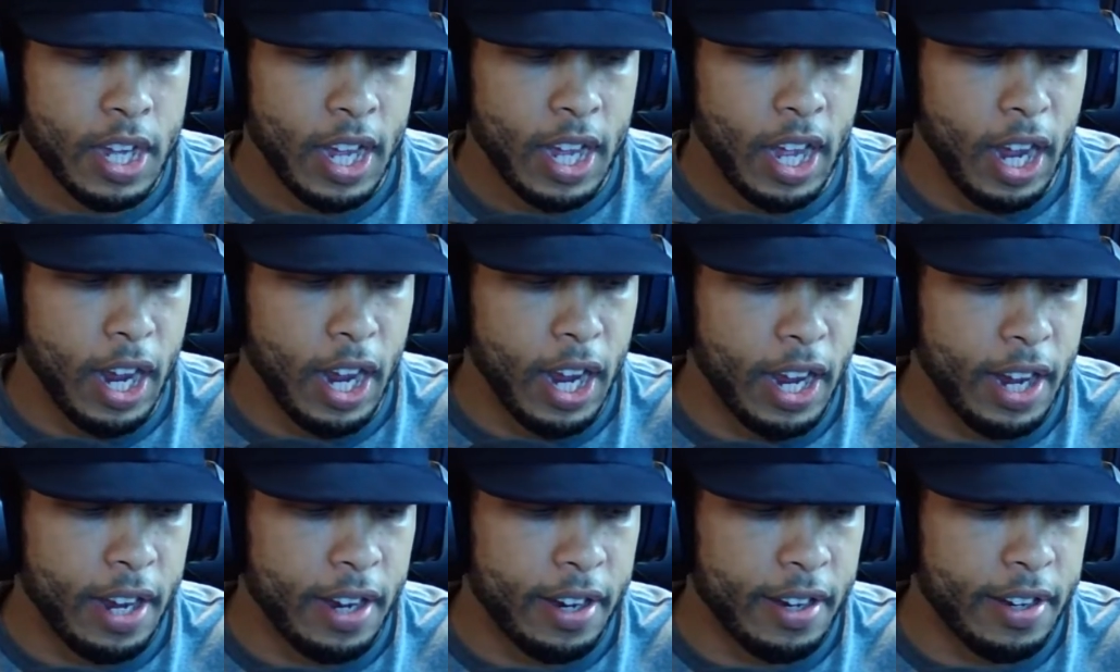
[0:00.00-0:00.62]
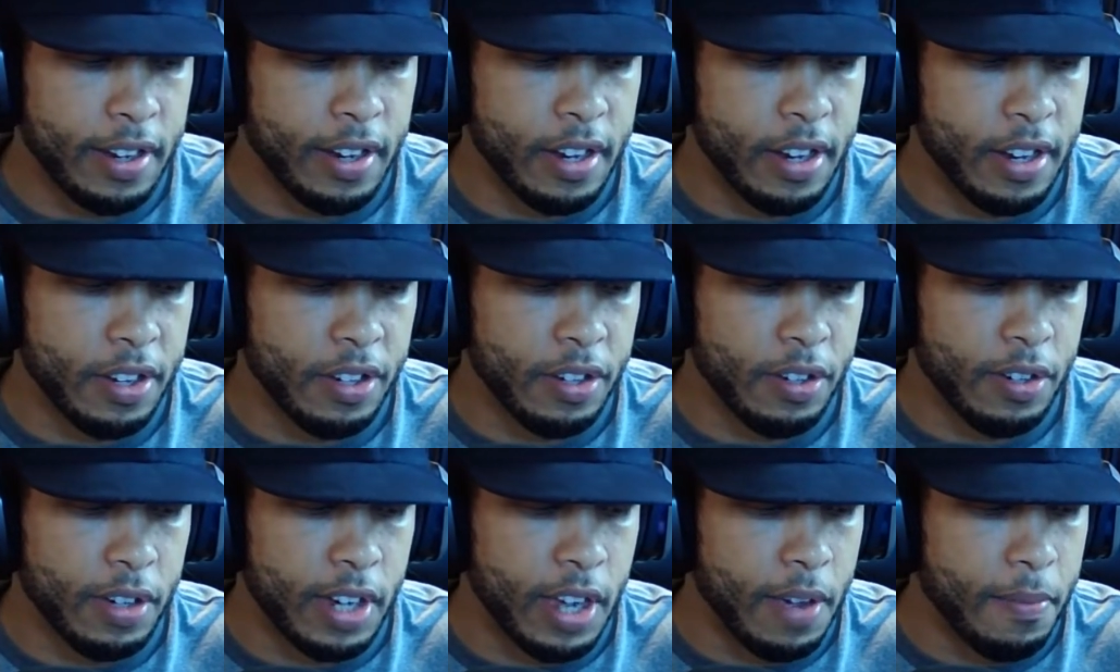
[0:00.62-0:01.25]
And
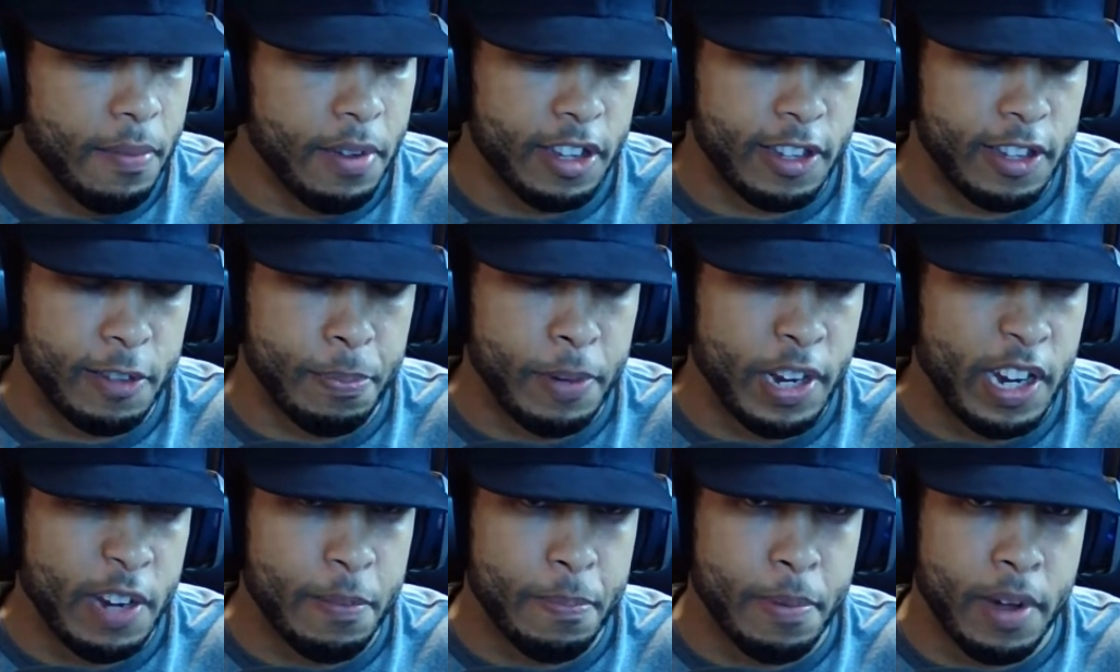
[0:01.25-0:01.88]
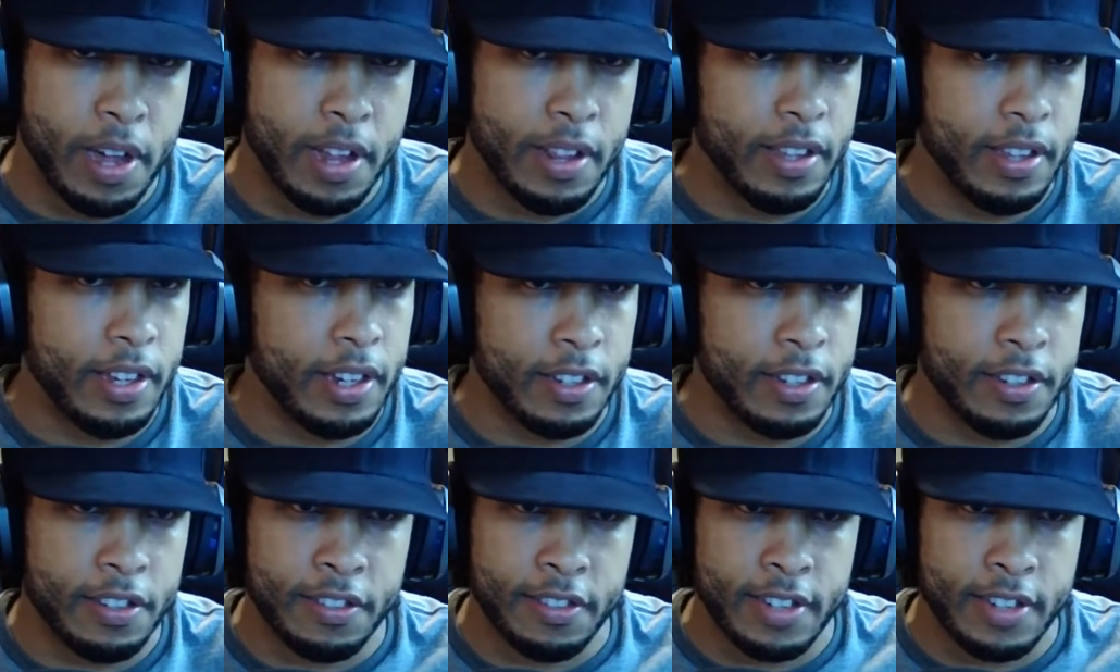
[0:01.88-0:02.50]
you give him a speed button, he could
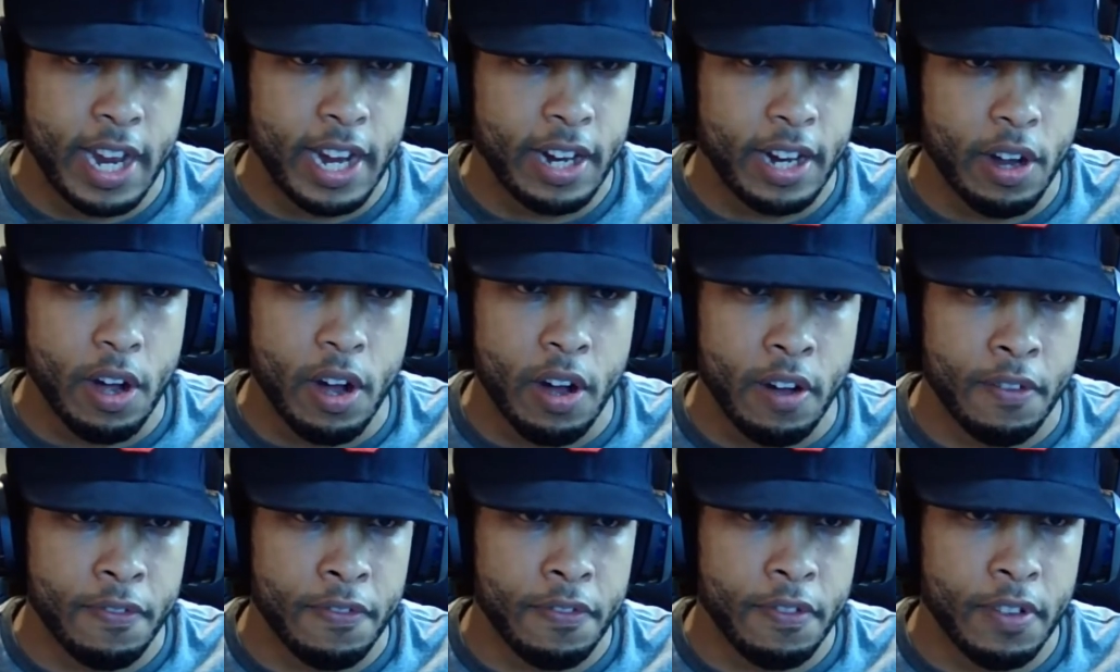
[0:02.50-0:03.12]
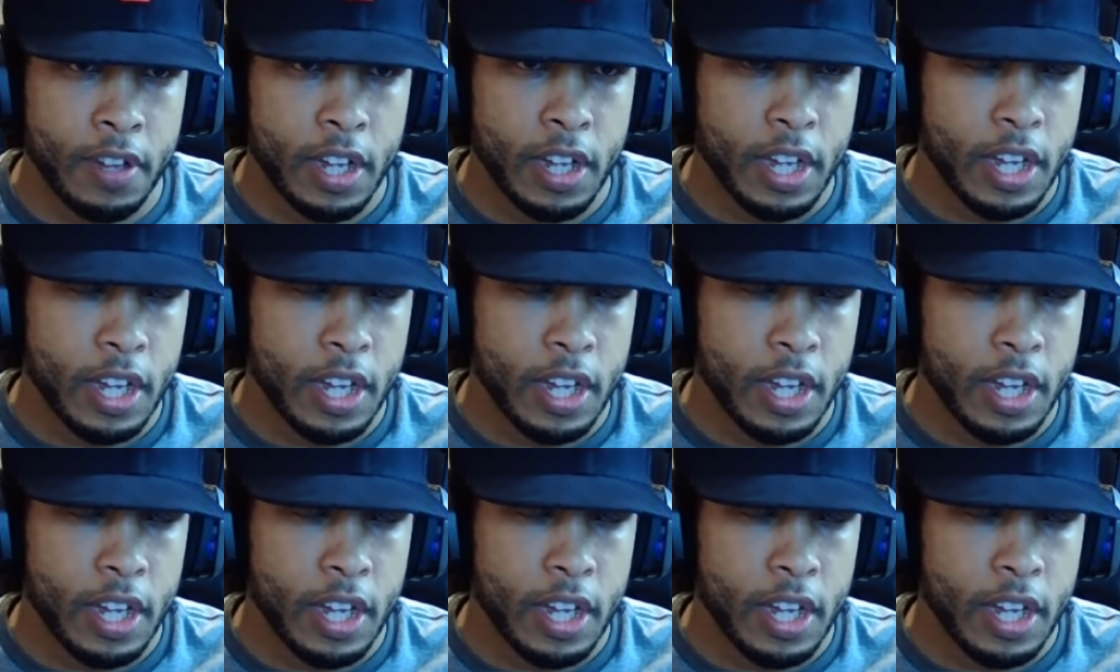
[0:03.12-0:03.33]
just take off.